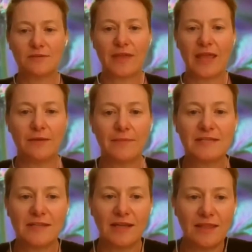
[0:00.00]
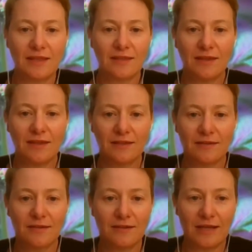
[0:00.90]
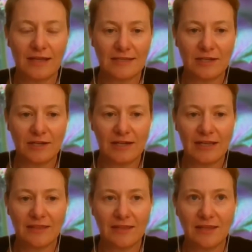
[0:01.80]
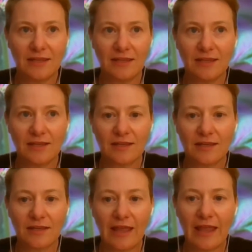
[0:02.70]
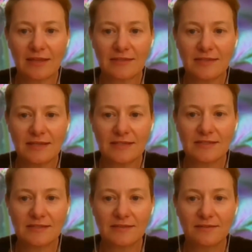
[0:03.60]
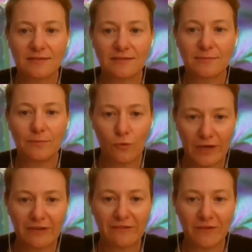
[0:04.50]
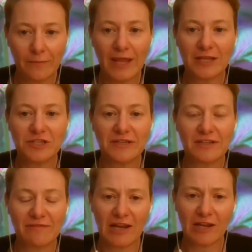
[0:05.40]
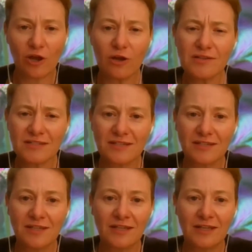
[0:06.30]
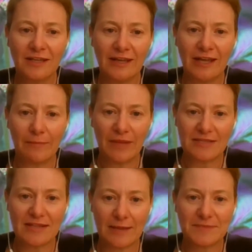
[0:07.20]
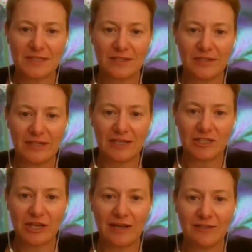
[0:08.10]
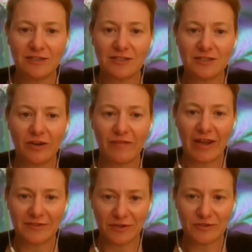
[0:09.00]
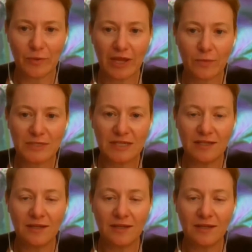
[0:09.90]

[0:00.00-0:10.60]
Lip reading: cannabis, I think that, like I said earlier, the access point for patients around cost is absolutely a challenge around social equity.